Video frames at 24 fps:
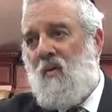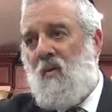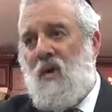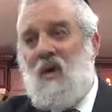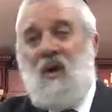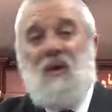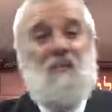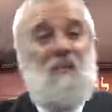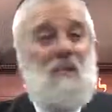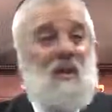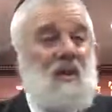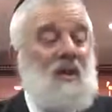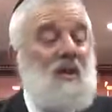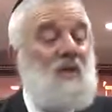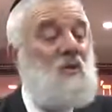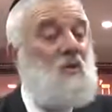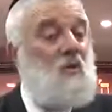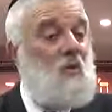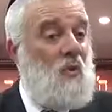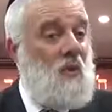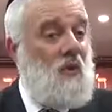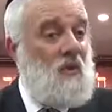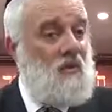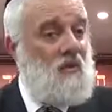We're committed
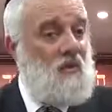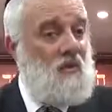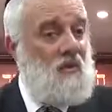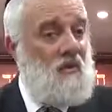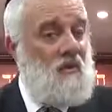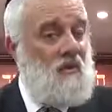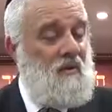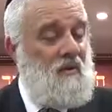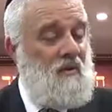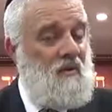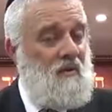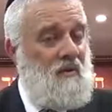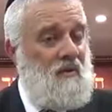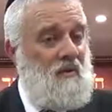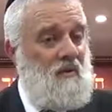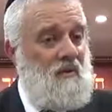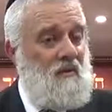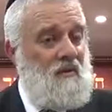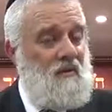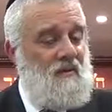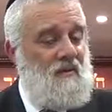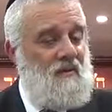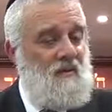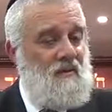to it.
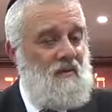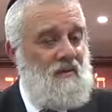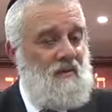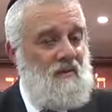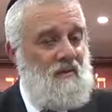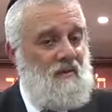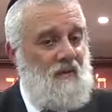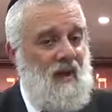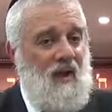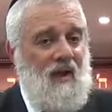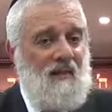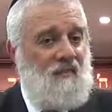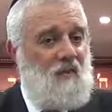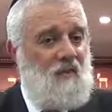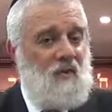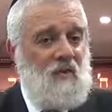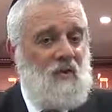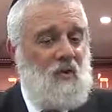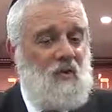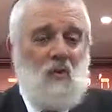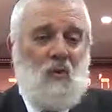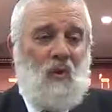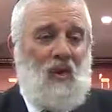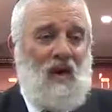We have no
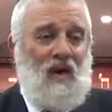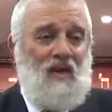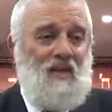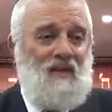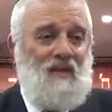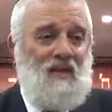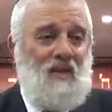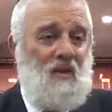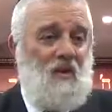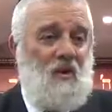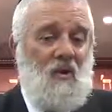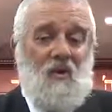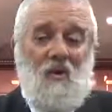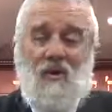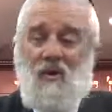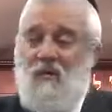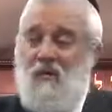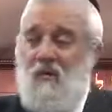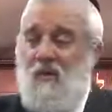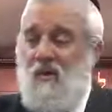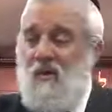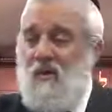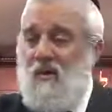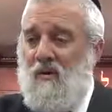choice. We can't say no
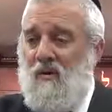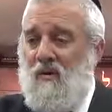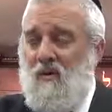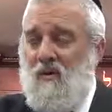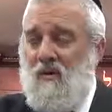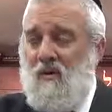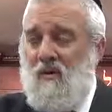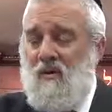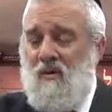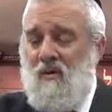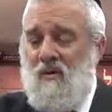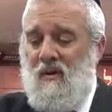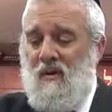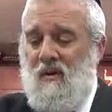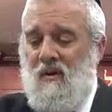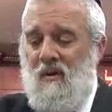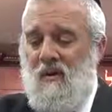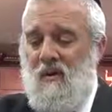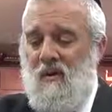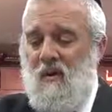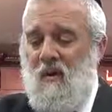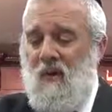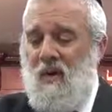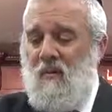anymore.
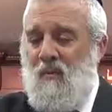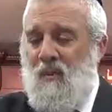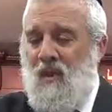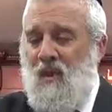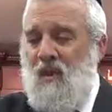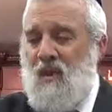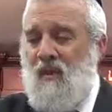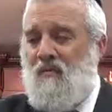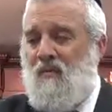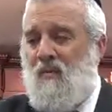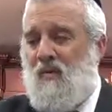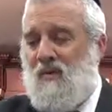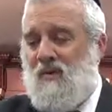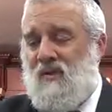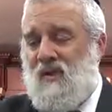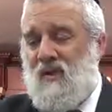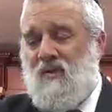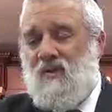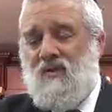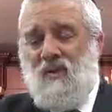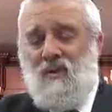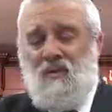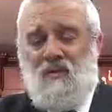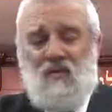We committed it for
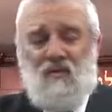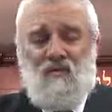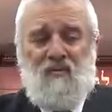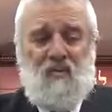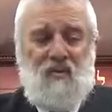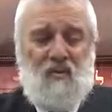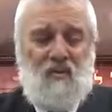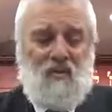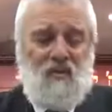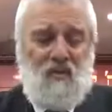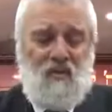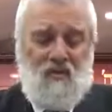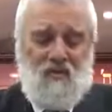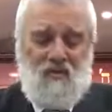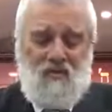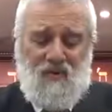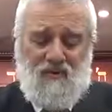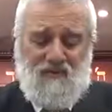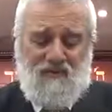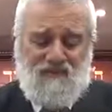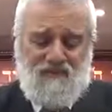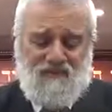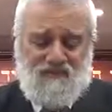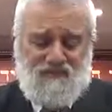ourselves and committed it for our children.